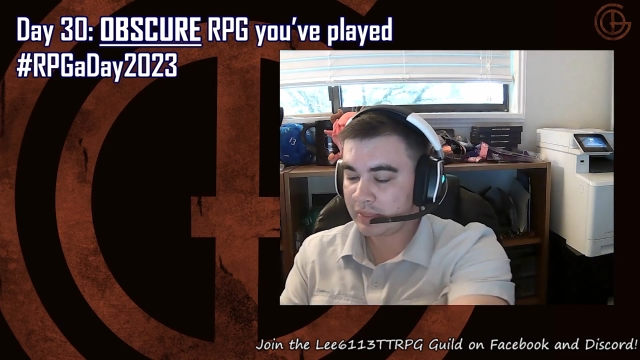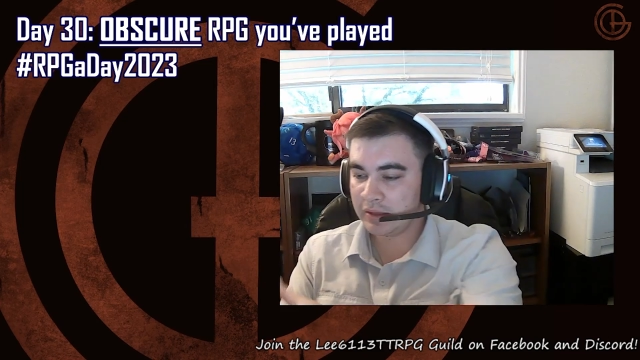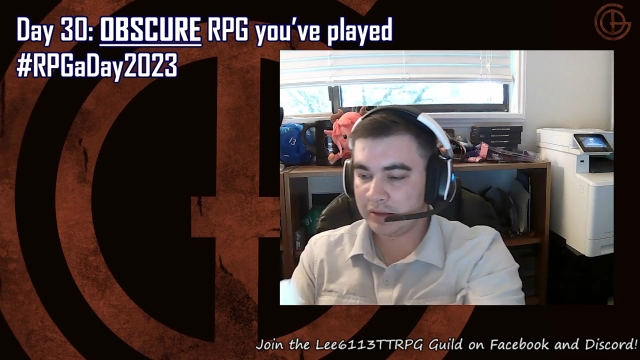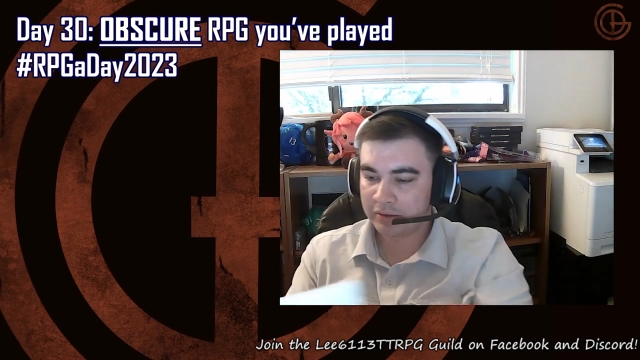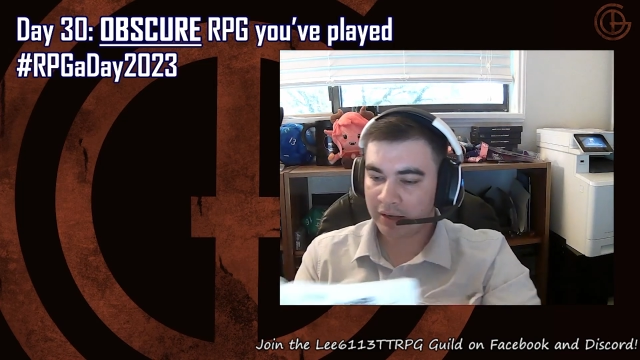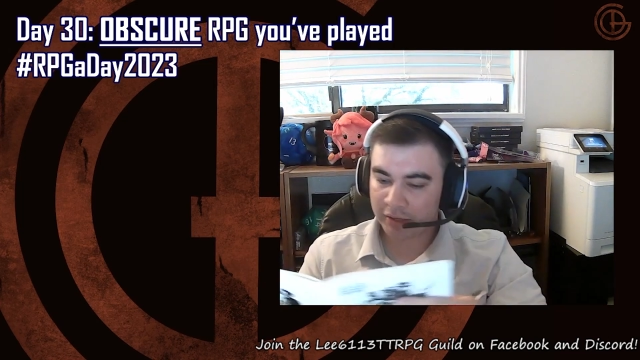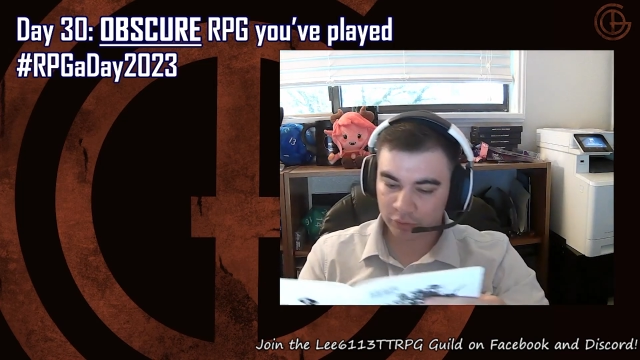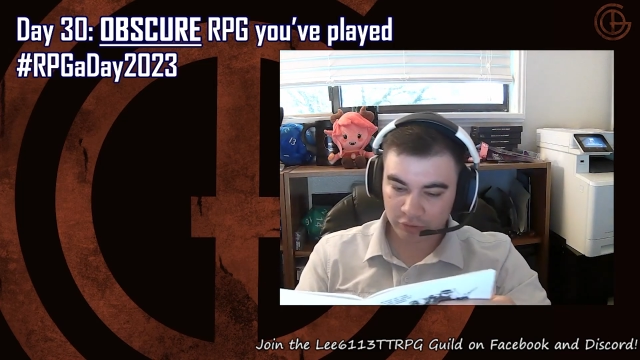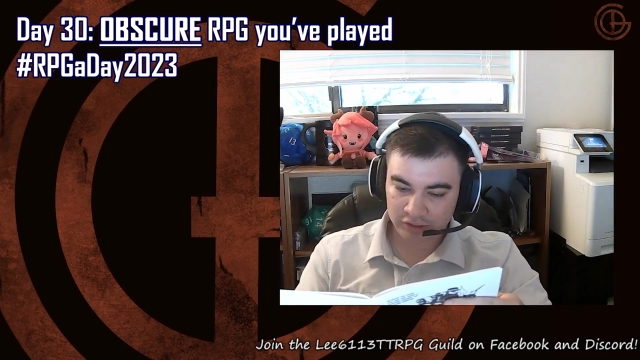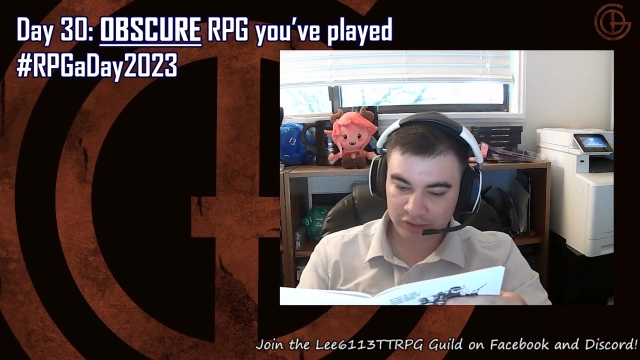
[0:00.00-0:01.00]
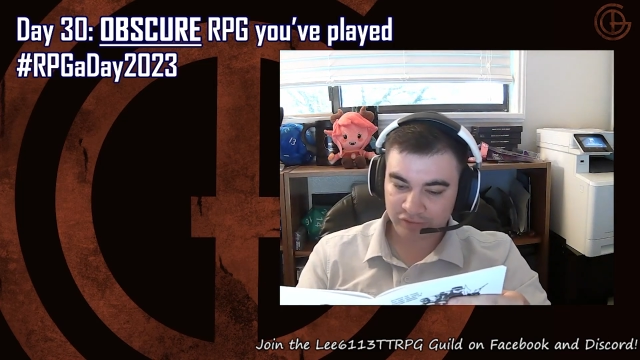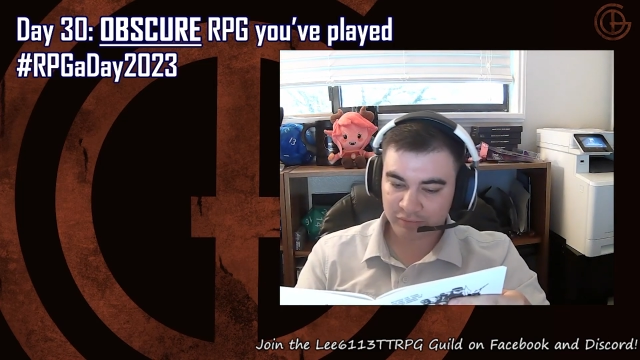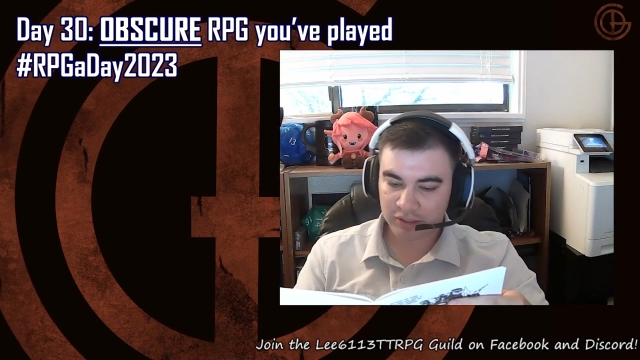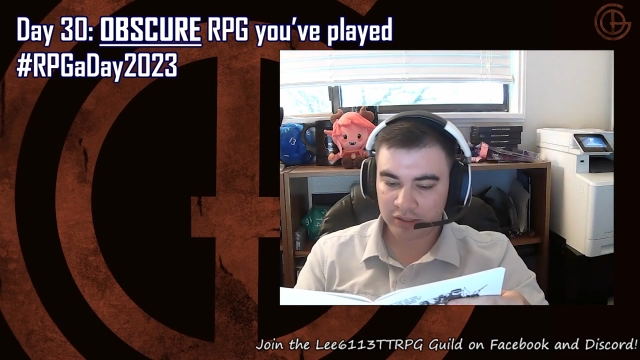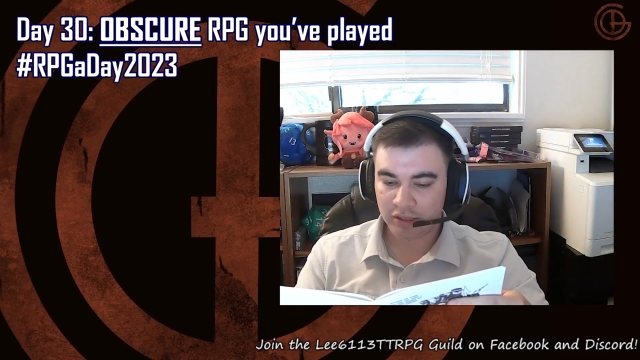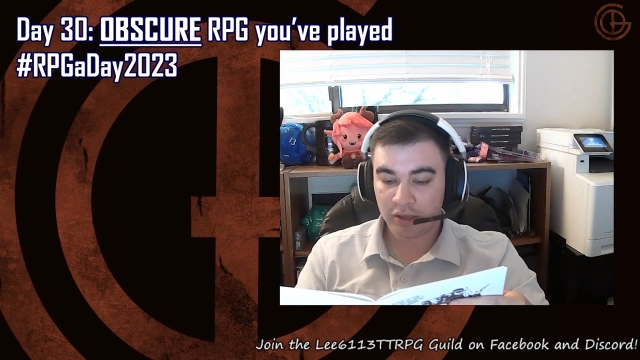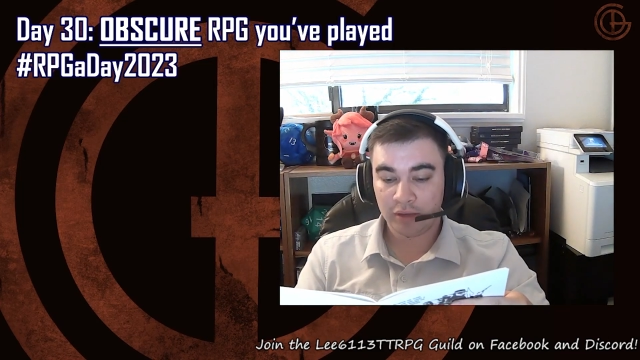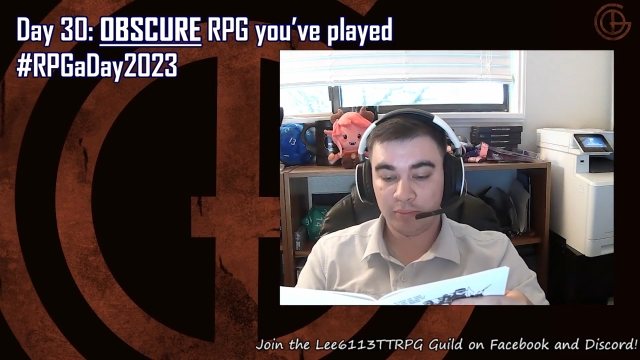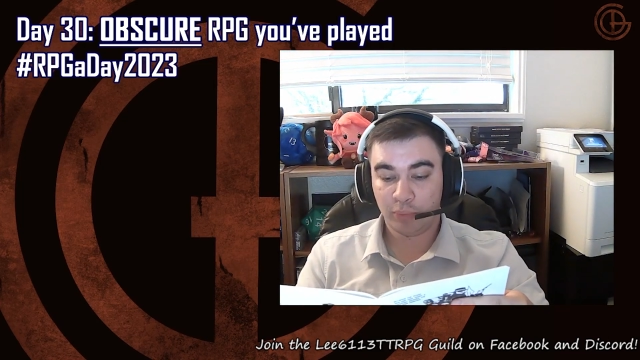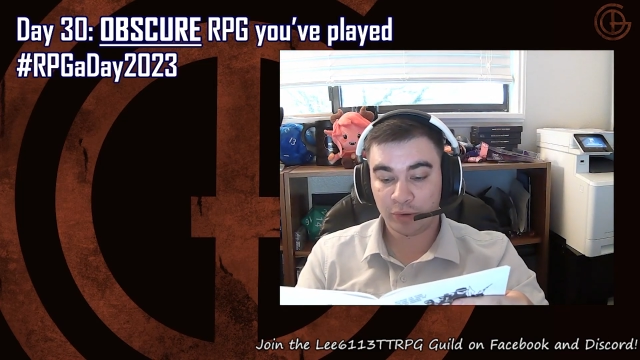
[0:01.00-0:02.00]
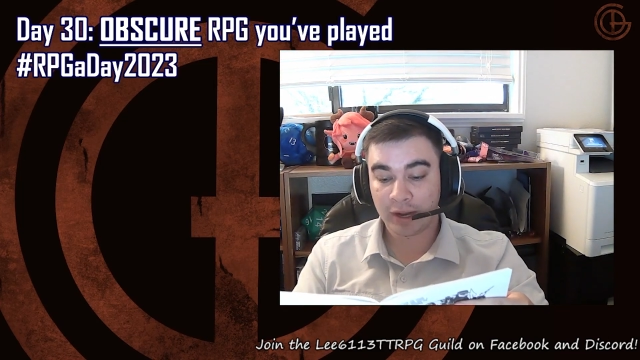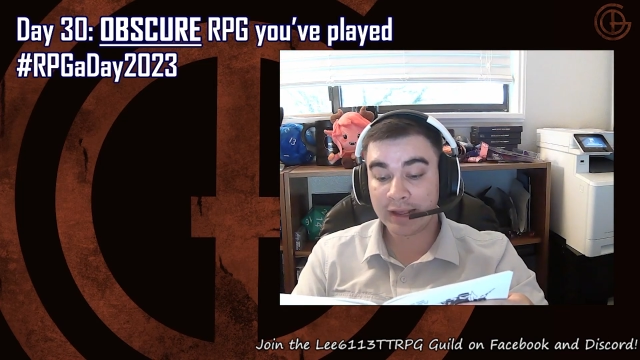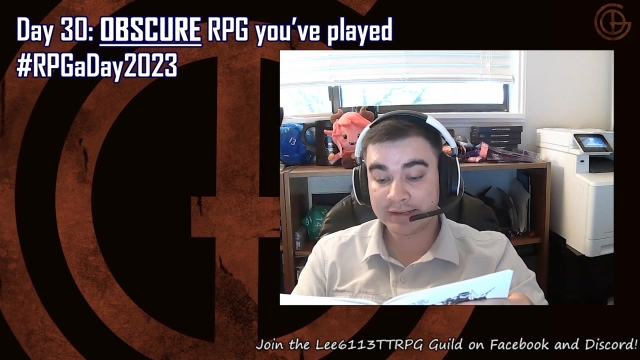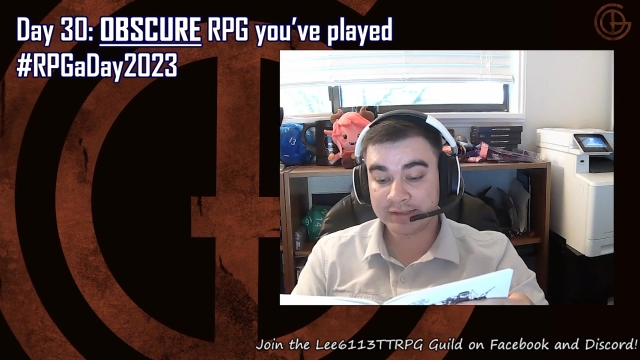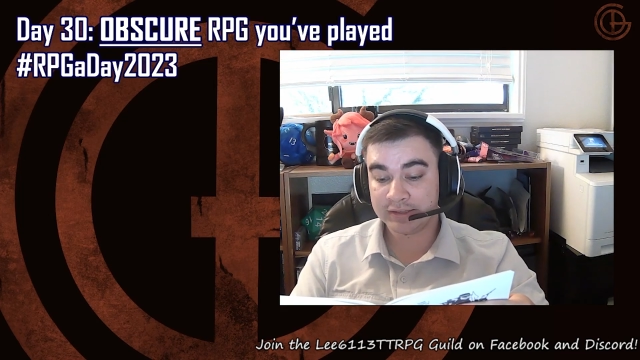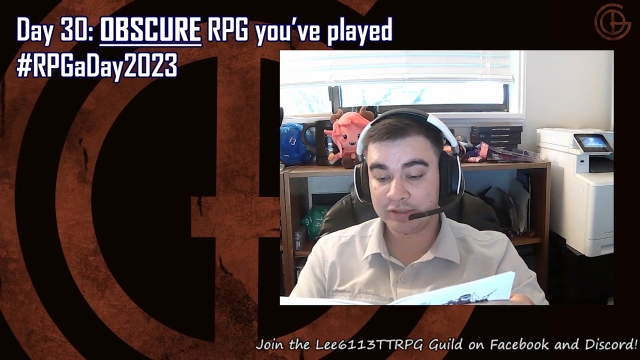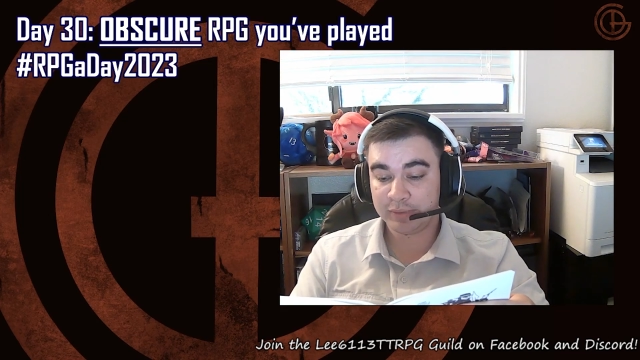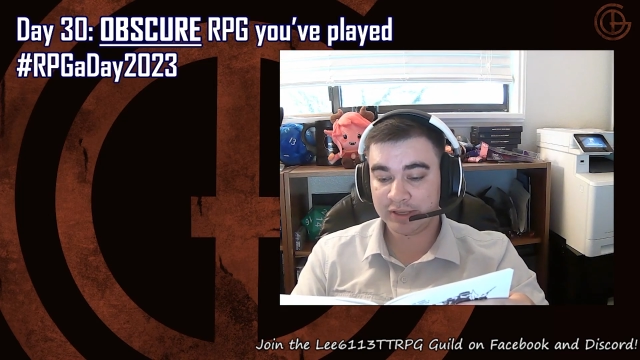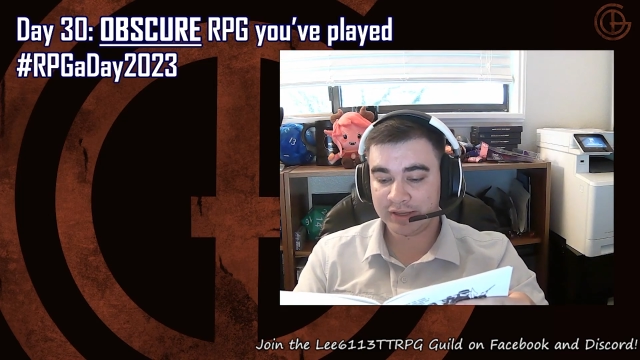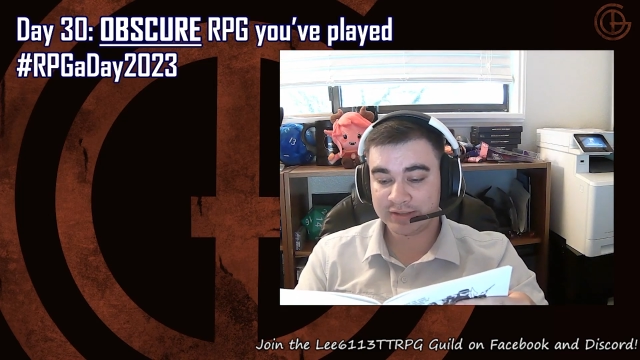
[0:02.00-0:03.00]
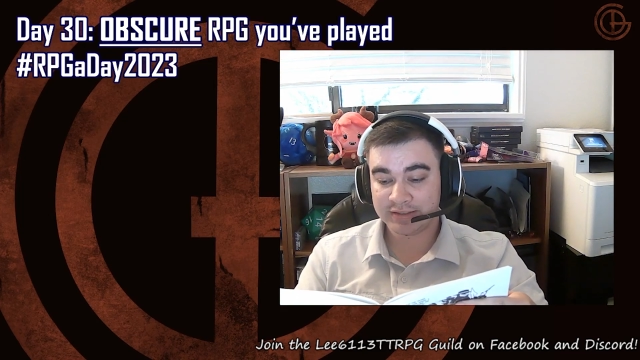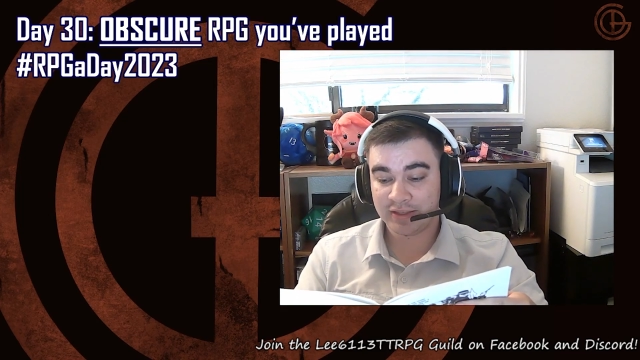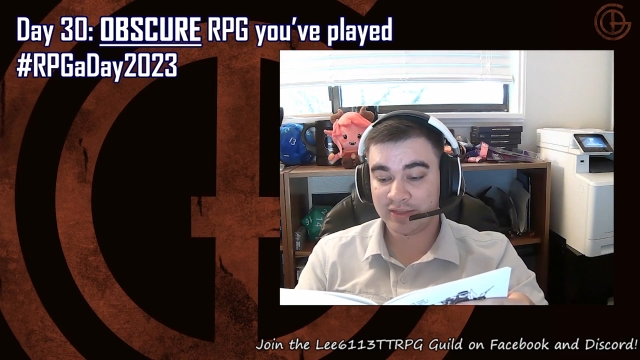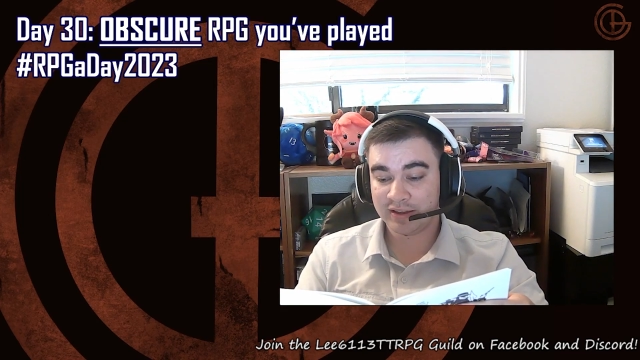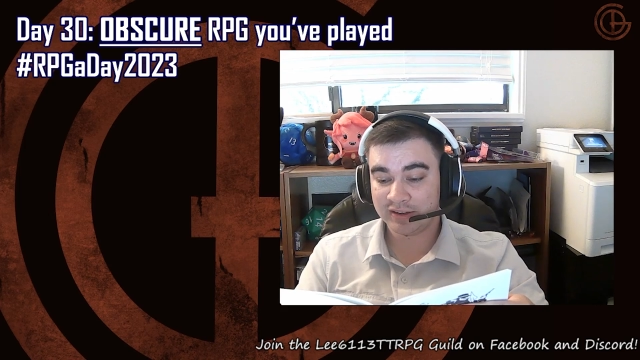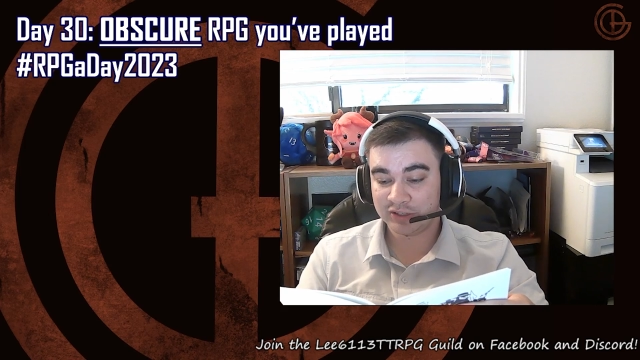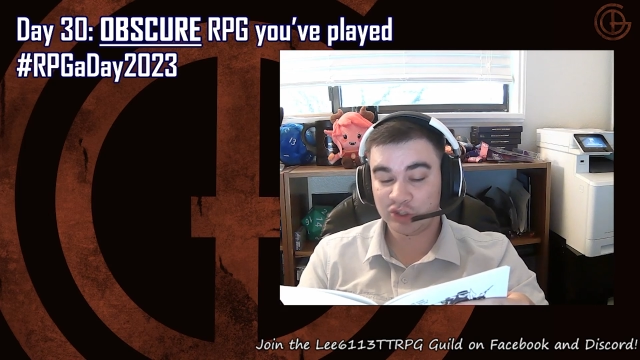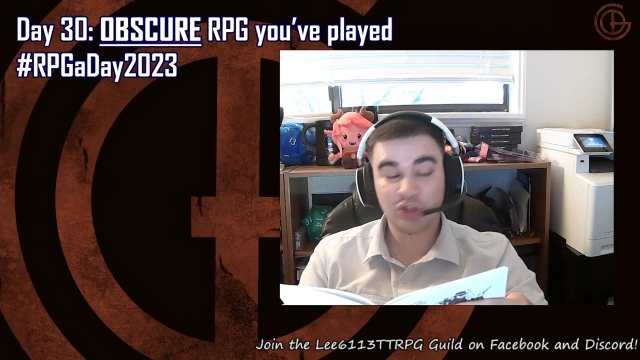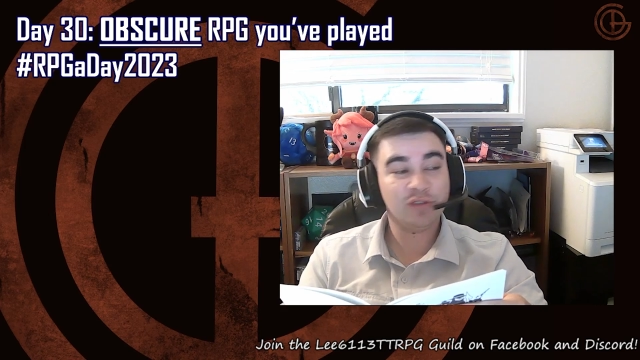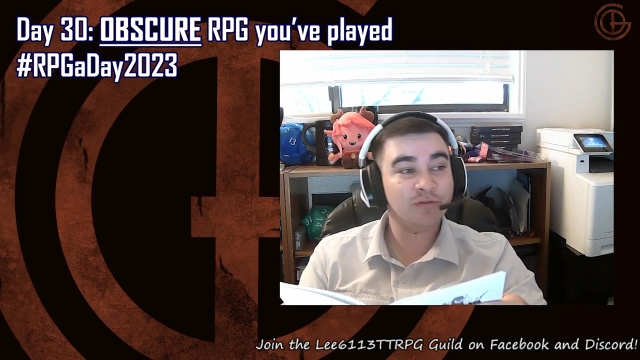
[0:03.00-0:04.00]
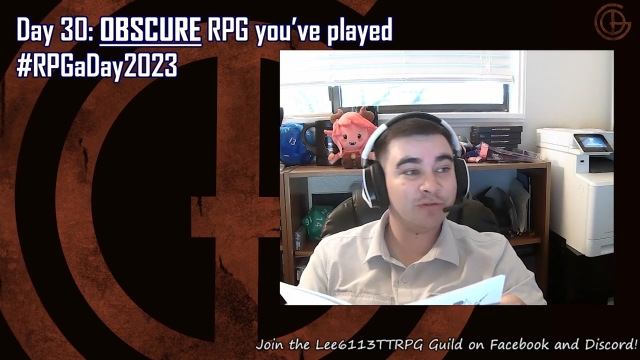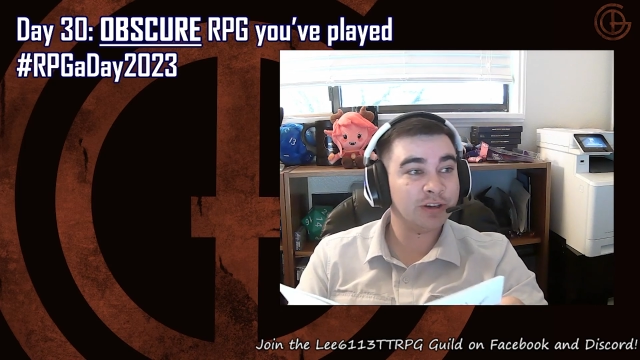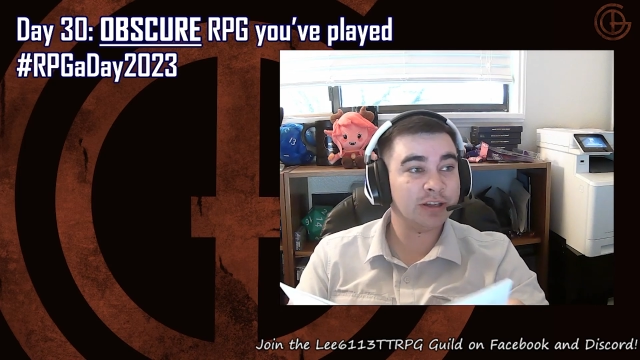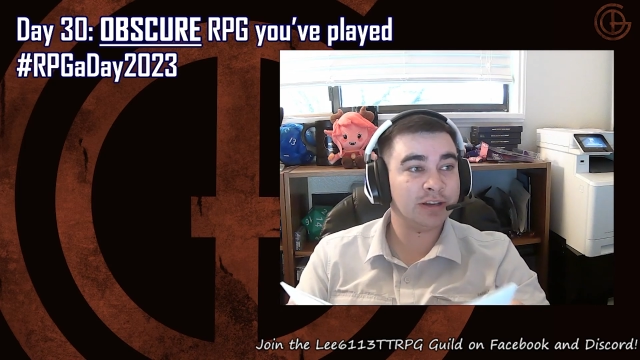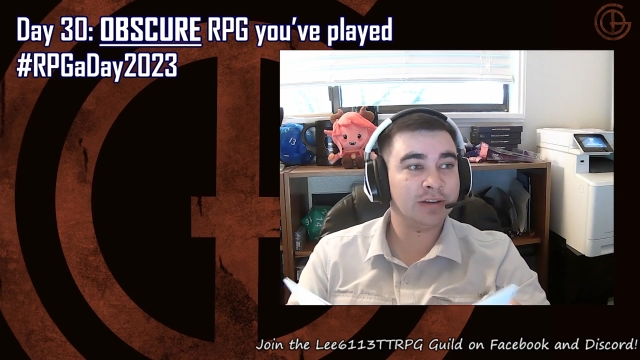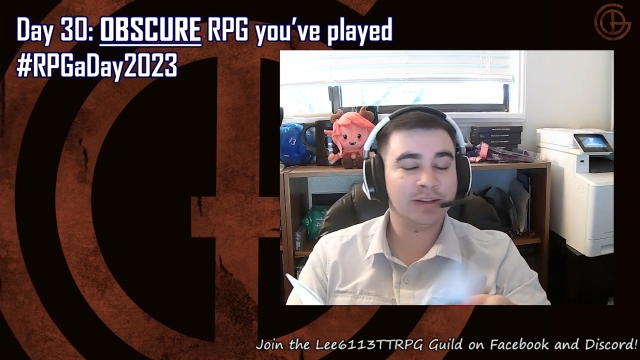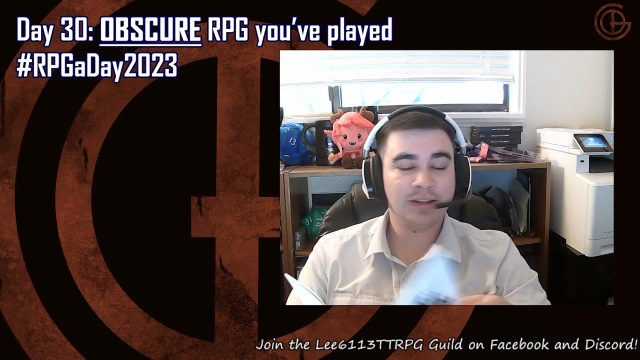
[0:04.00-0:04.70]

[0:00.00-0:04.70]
9 would give me branded because they thought it good fun.